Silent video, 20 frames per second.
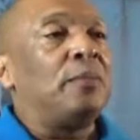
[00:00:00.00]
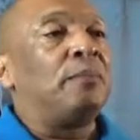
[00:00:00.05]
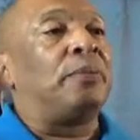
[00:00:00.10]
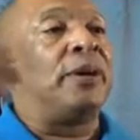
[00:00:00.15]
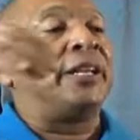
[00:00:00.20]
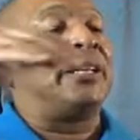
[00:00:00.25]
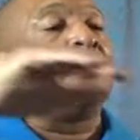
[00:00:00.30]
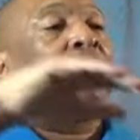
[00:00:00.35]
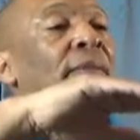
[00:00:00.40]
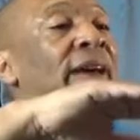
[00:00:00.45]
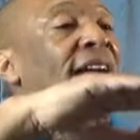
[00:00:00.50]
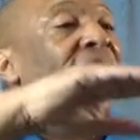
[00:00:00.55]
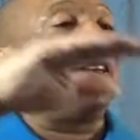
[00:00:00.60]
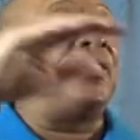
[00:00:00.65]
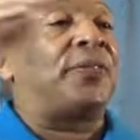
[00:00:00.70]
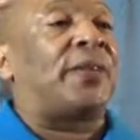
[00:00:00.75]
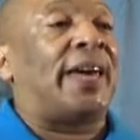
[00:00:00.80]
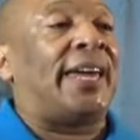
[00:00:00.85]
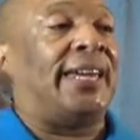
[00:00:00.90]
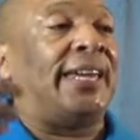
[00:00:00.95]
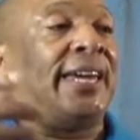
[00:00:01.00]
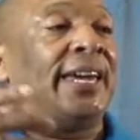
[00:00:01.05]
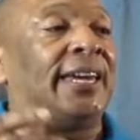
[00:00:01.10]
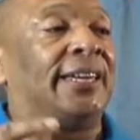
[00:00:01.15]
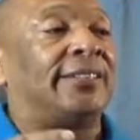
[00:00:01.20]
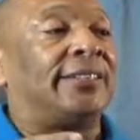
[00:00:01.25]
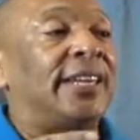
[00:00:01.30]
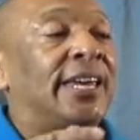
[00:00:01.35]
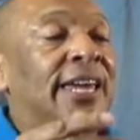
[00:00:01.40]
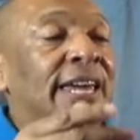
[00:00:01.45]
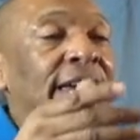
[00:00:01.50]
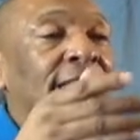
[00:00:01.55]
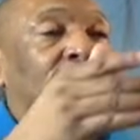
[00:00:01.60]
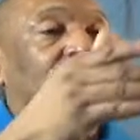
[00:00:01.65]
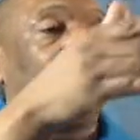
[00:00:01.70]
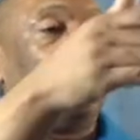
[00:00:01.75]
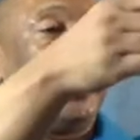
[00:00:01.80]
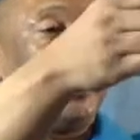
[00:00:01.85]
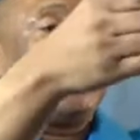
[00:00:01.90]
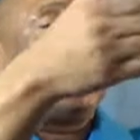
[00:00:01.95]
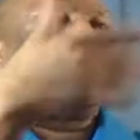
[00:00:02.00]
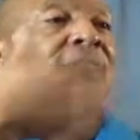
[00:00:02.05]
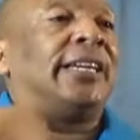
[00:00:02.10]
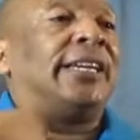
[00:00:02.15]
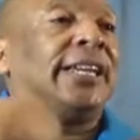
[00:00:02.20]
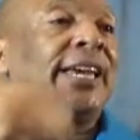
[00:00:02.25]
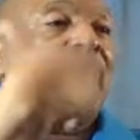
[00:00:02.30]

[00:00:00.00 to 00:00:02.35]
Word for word: but the main thing is if we're sitting